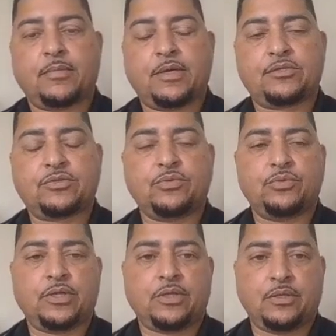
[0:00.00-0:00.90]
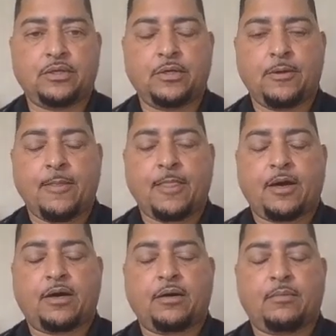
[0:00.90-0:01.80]
into the
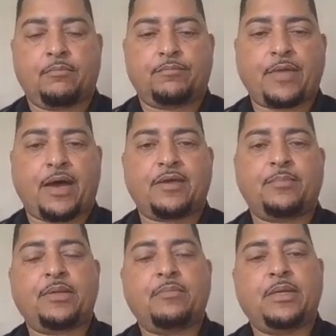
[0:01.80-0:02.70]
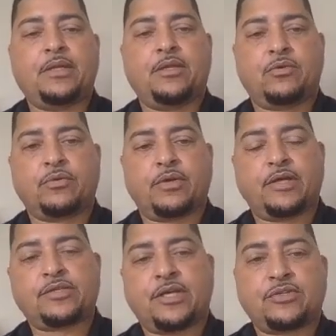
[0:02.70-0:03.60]
IEP meeting or
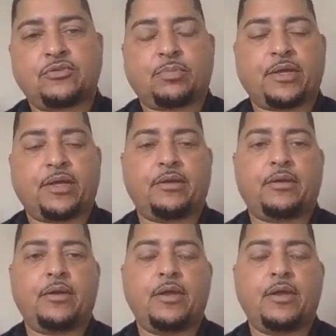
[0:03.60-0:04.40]
educational plan